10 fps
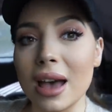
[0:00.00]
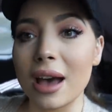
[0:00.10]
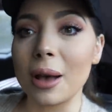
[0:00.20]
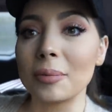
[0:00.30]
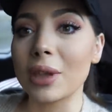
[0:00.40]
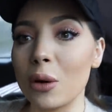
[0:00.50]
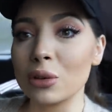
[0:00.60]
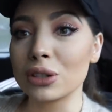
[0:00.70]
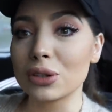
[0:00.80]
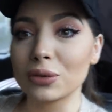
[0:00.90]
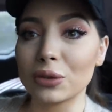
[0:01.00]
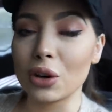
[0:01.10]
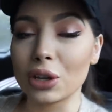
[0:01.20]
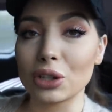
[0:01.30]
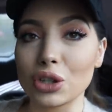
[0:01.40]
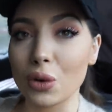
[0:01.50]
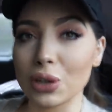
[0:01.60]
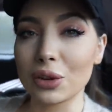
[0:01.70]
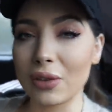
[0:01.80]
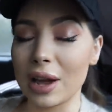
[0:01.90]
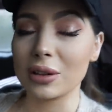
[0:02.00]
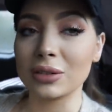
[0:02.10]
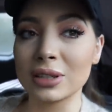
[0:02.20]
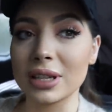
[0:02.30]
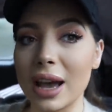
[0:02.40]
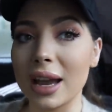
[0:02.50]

Um, I wanted to vlog and show you around.